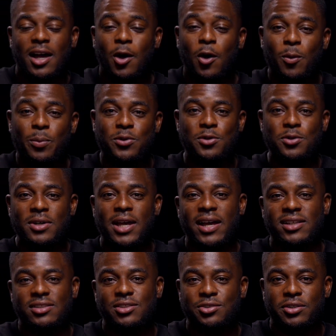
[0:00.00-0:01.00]
I hope you
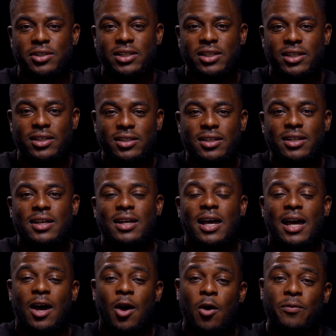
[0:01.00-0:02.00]
guys enjoyed it.
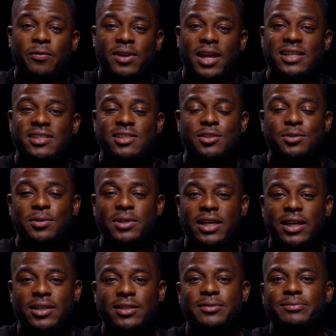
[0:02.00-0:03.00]
Hopefully I see you
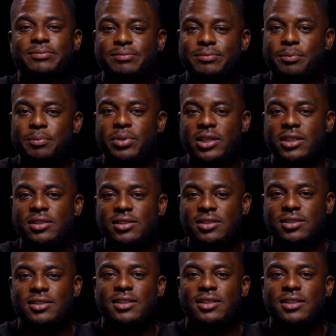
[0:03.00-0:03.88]
again. Peace.